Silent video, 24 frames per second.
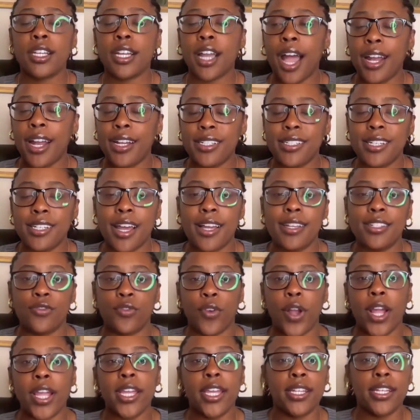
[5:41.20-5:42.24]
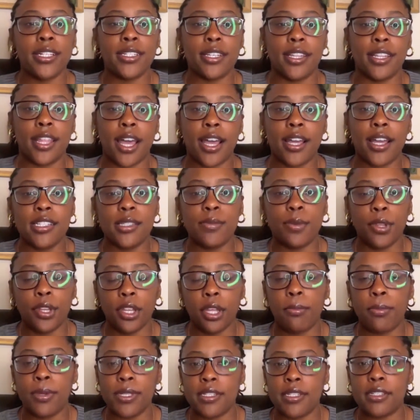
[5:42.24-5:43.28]
Kind of ties right into that is
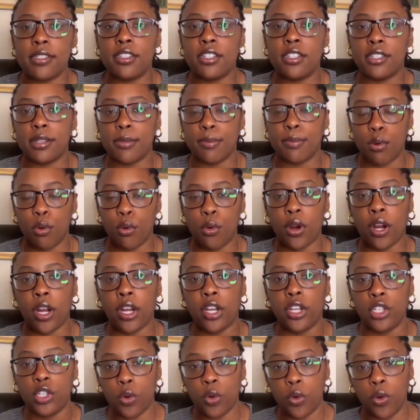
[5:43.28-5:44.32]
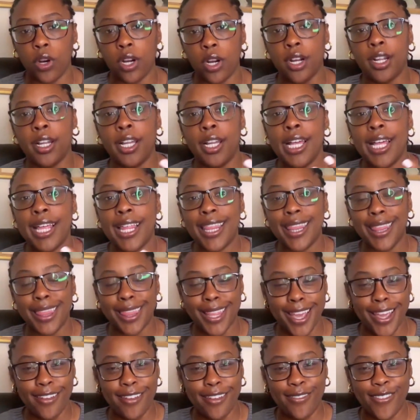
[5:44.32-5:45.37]
building a business to support your
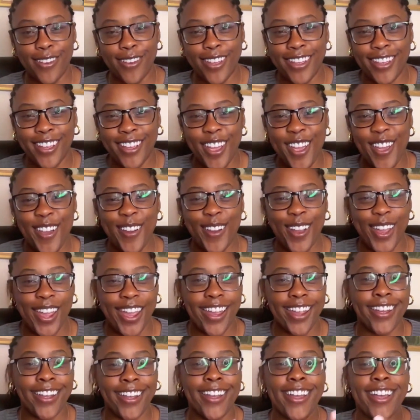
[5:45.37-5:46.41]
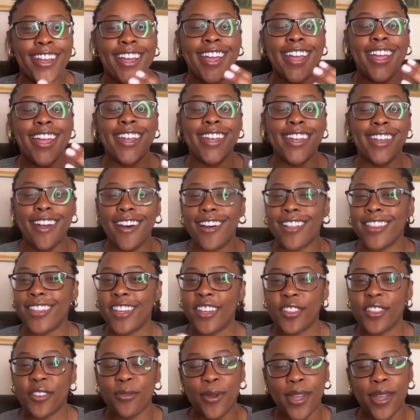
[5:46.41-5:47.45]
life. Okay. Not
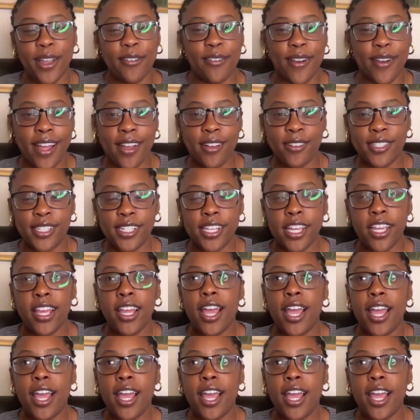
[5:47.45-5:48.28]
the other way around.